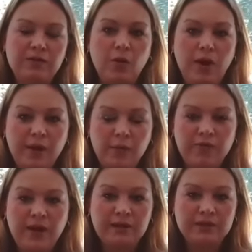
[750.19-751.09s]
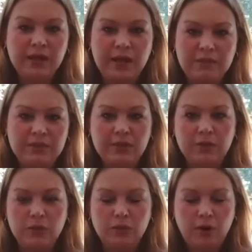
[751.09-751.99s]
So Equifax came
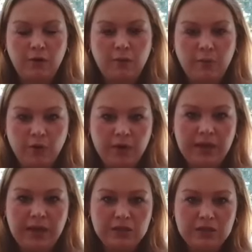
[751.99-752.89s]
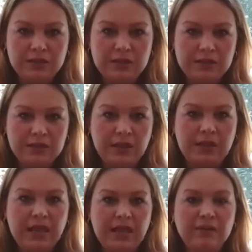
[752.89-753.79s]
to credit reporting agencies
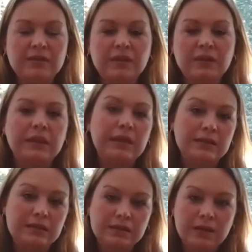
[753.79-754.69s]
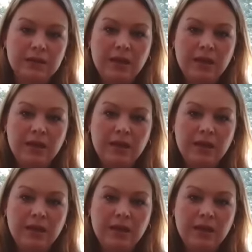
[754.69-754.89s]
and gave us a list